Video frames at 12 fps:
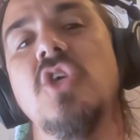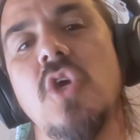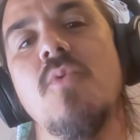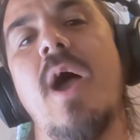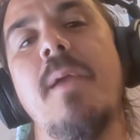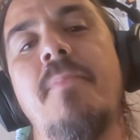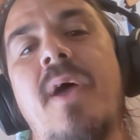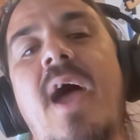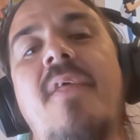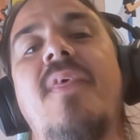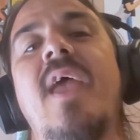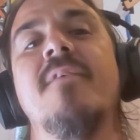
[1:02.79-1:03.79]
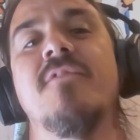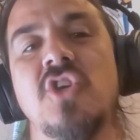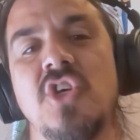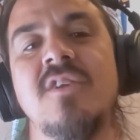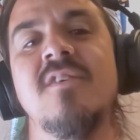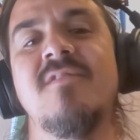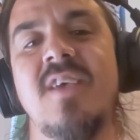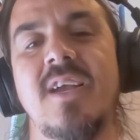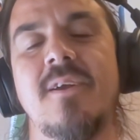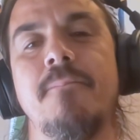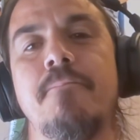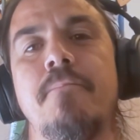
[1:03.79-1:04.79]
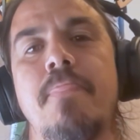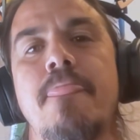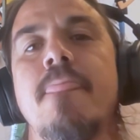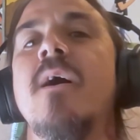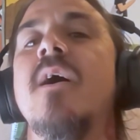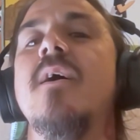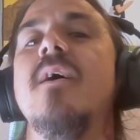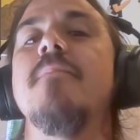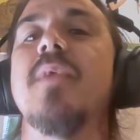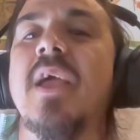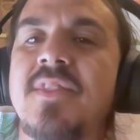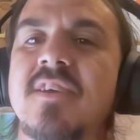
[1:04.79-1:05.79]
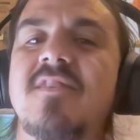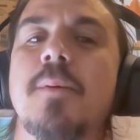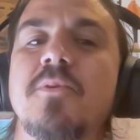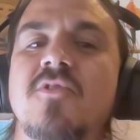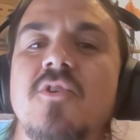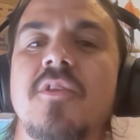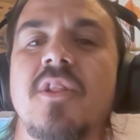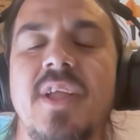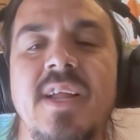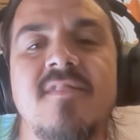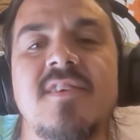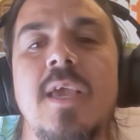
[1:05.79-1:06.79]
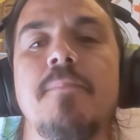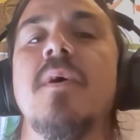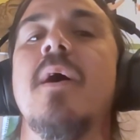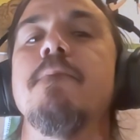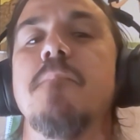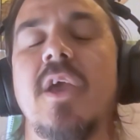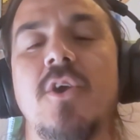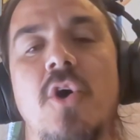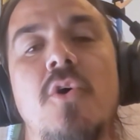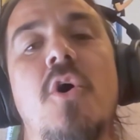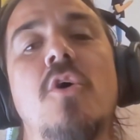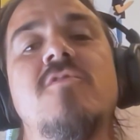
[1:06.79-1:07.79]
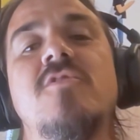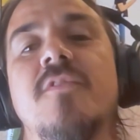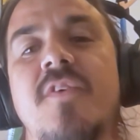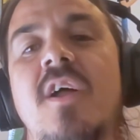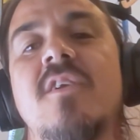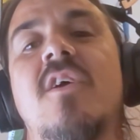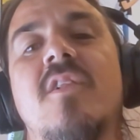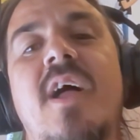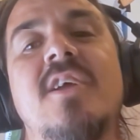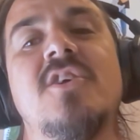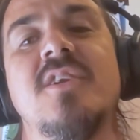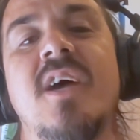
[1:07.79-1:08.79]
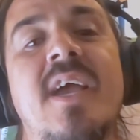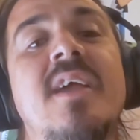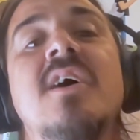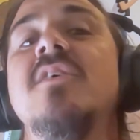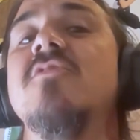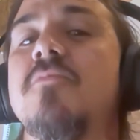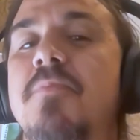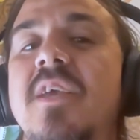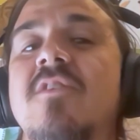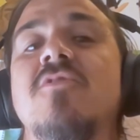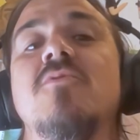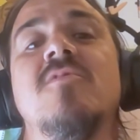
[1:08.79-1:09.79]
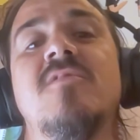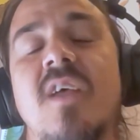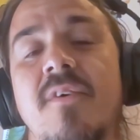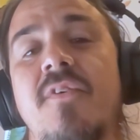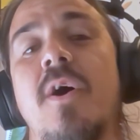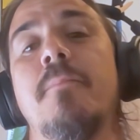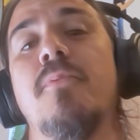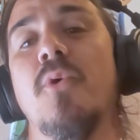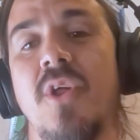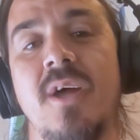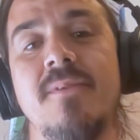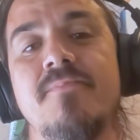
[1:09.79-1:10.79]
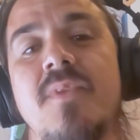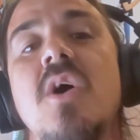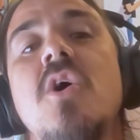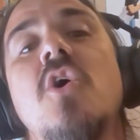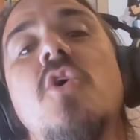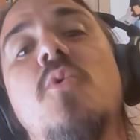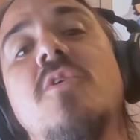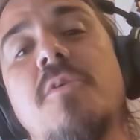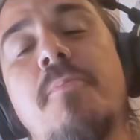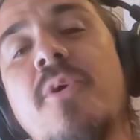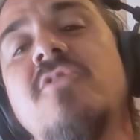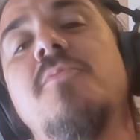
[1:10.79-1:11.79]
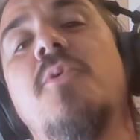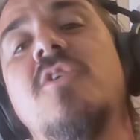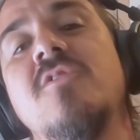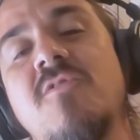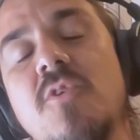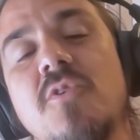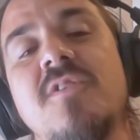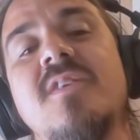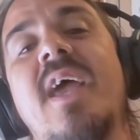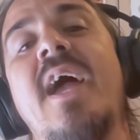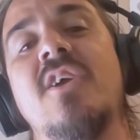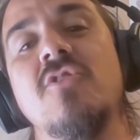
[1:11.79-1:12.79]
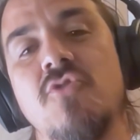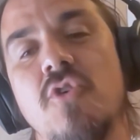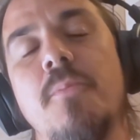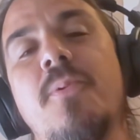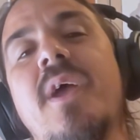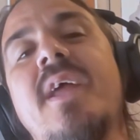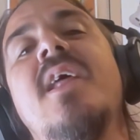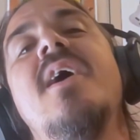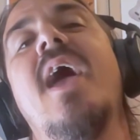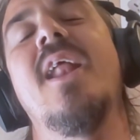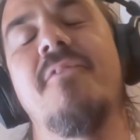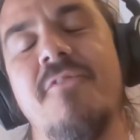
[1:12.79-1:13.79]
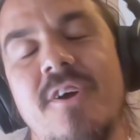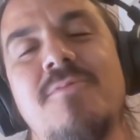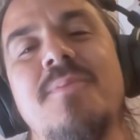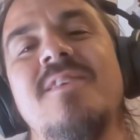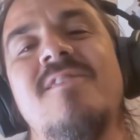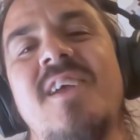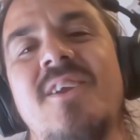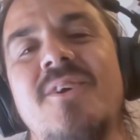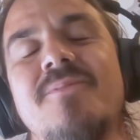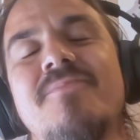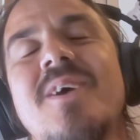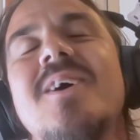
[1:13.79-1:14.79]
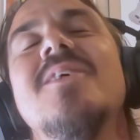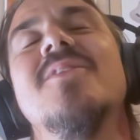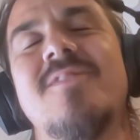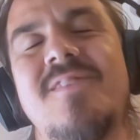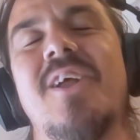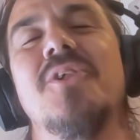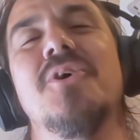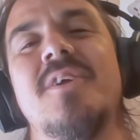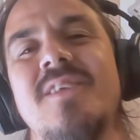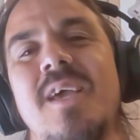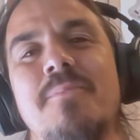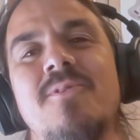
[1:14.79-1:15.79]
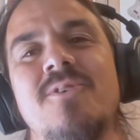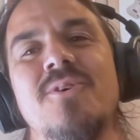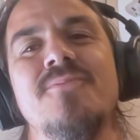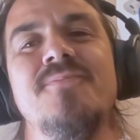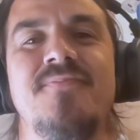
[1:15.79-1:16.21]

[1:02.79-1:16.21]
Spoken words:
UiPath, and Virginia Tech. In this episode of The Landscape, my co-host Sylvain Kalash and I speak to Stefan Prodan, who is a principal consultant at Control Plane and a Flux maintainer. Let's take a look at the episode.